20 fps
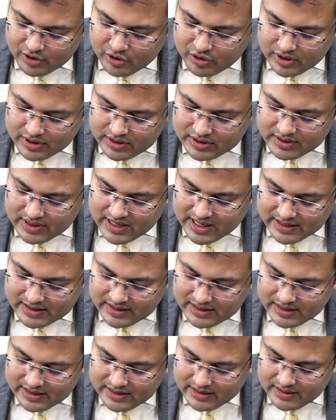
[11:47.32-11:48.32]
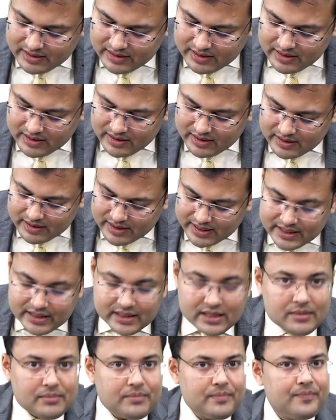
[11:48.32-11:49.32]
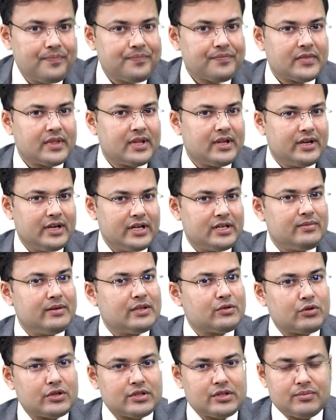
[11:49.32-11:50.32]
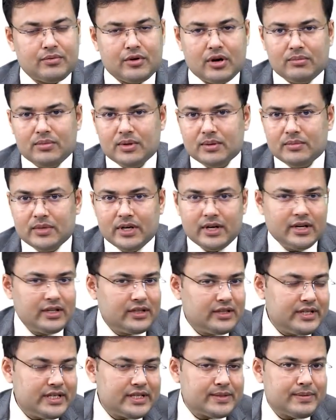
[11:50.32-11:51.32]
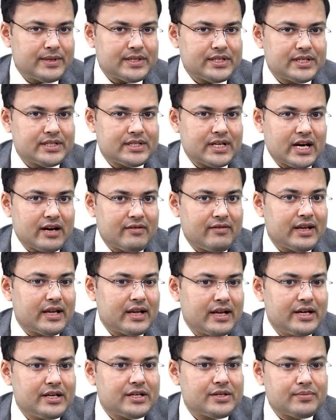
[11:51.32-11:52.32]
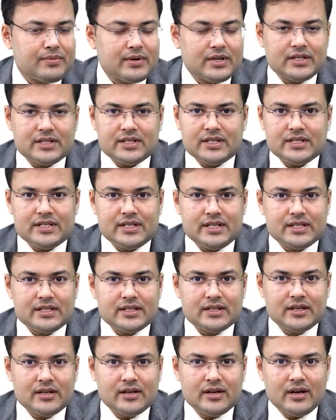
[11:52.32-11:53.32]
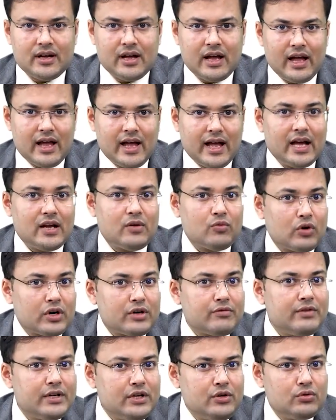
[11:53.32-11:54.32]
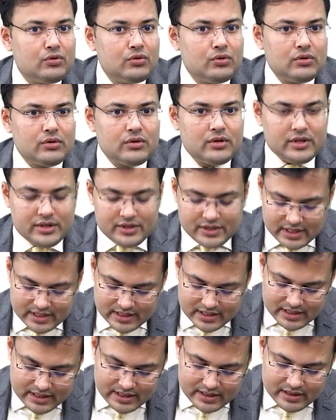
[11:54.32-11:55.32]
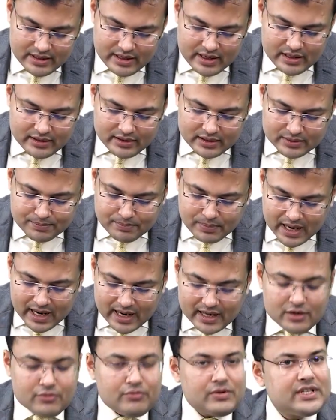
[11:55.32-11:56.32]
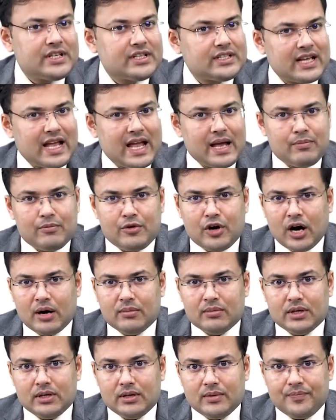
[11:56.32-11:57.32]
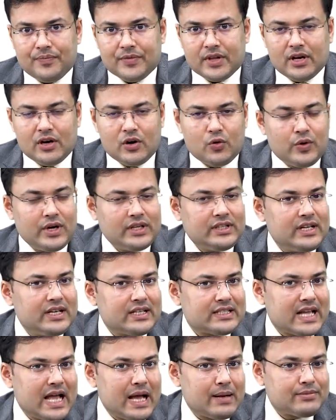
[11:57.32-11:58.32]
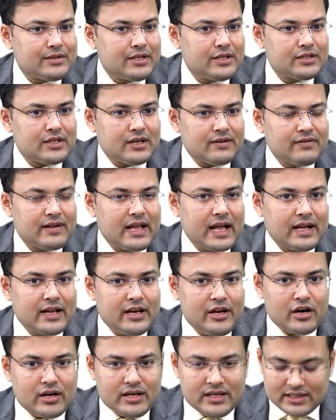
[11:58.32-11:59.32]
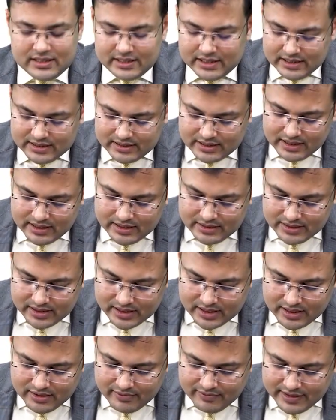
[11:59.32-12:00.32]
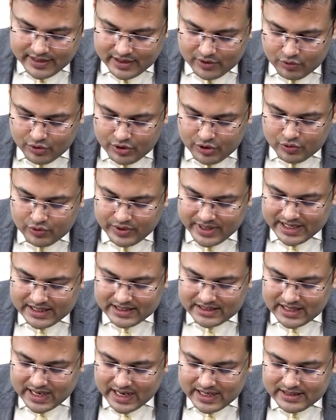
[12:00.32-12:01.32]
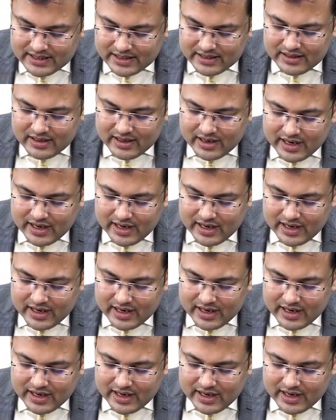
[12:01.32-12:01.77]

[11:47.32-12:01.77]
contracted rectum. It means, what's the problem? These patients are having Hirschsprung's disease. And what we do generally, the part which is abnormal, where there is absence of ganglionic cells, generally we are going to excise it